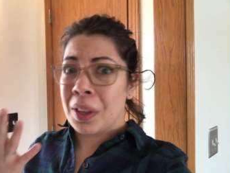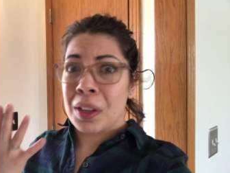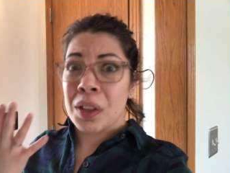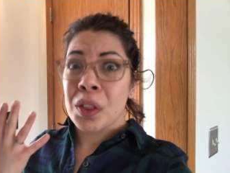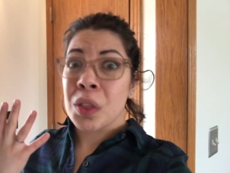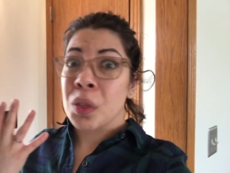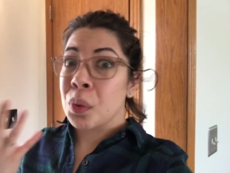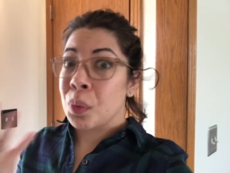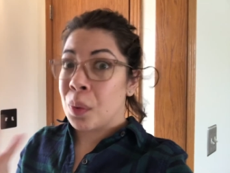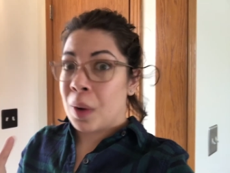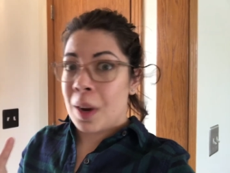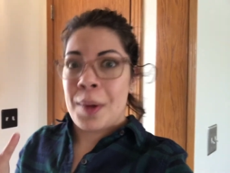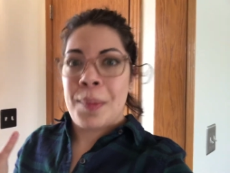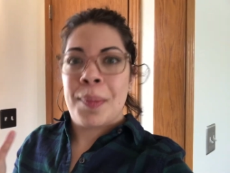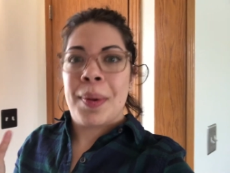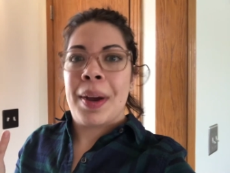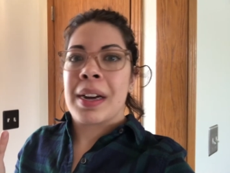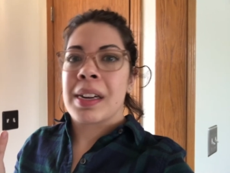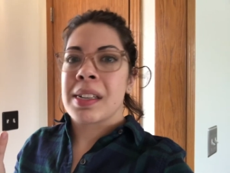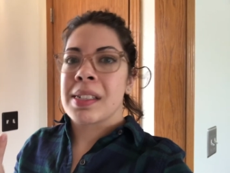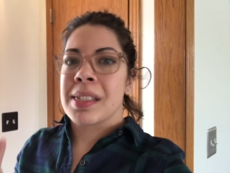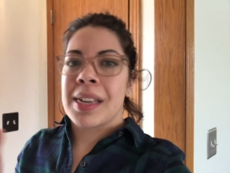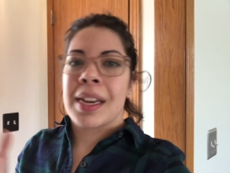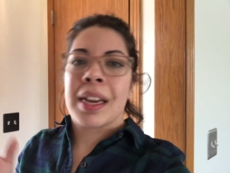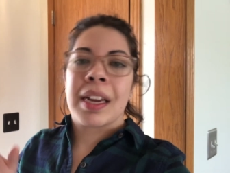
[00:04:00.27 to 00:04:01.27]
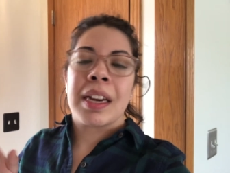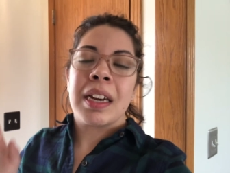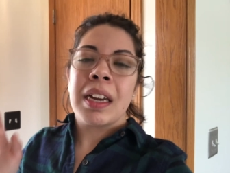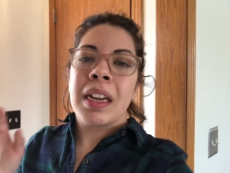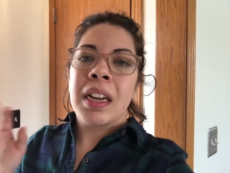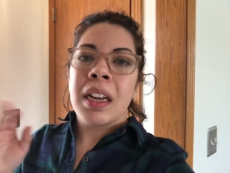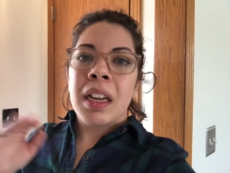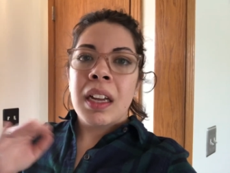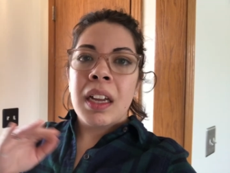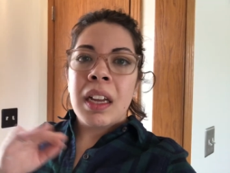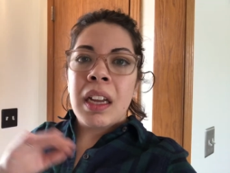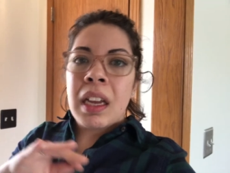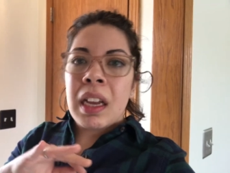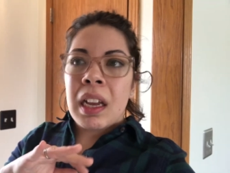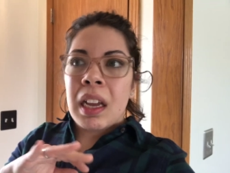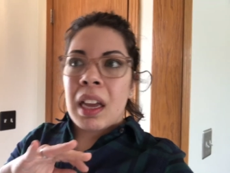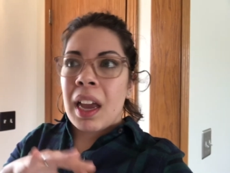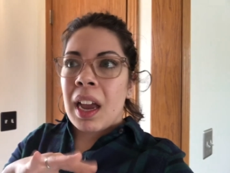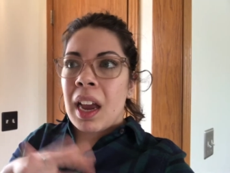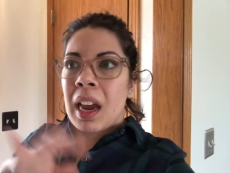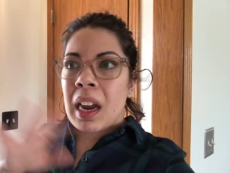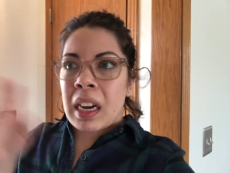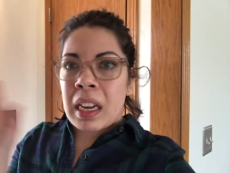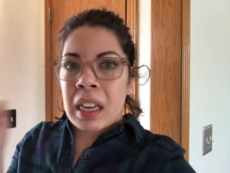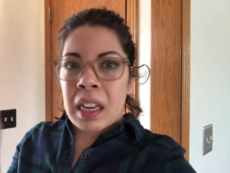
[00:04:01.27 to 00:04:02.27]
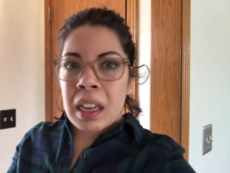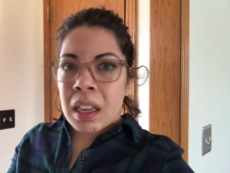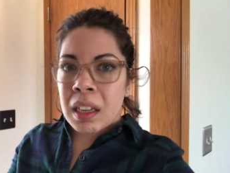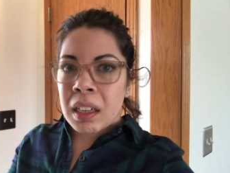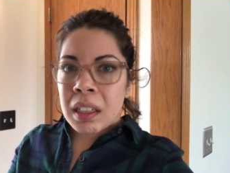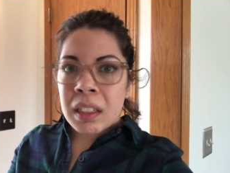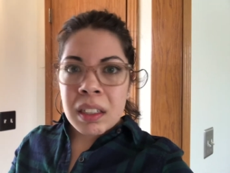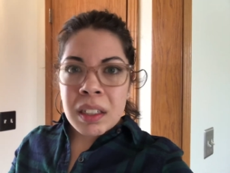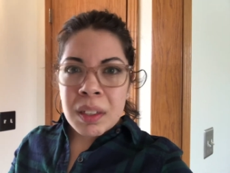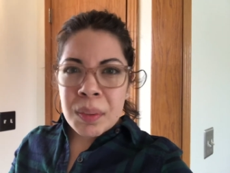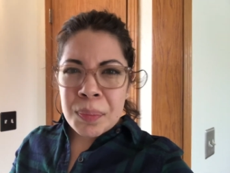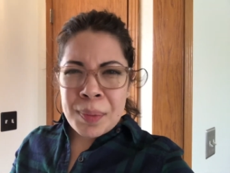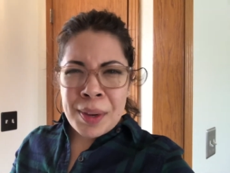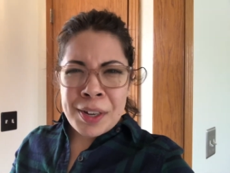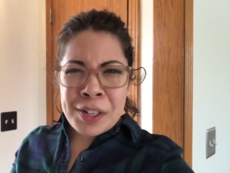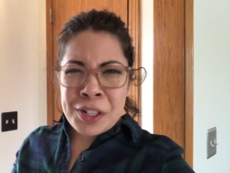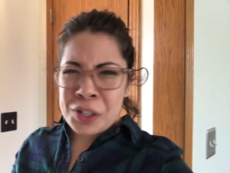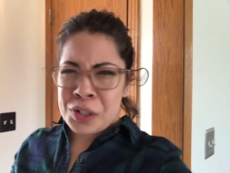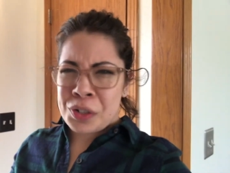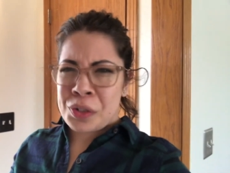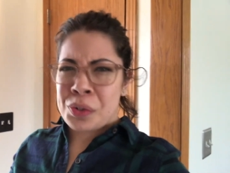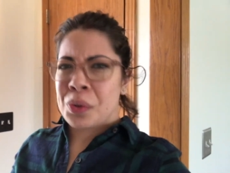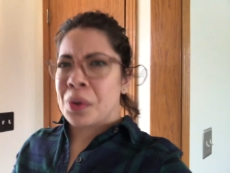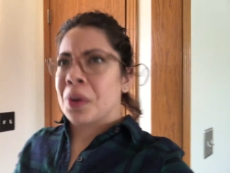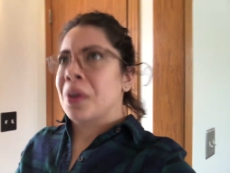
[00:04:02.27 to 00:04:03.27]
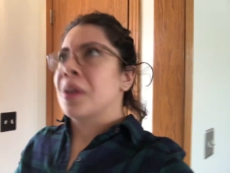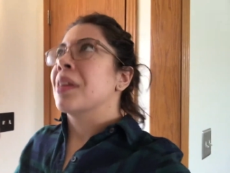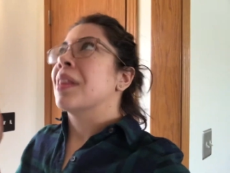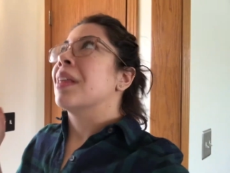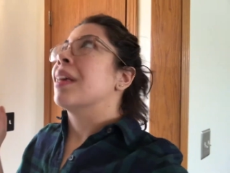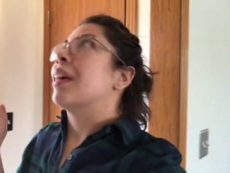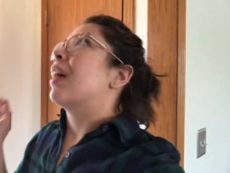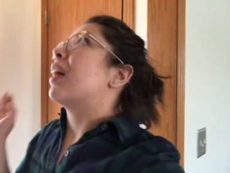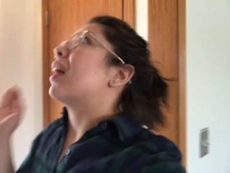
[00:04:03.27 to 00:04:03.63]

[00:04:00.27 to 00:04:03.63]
$3 at any major store. I think I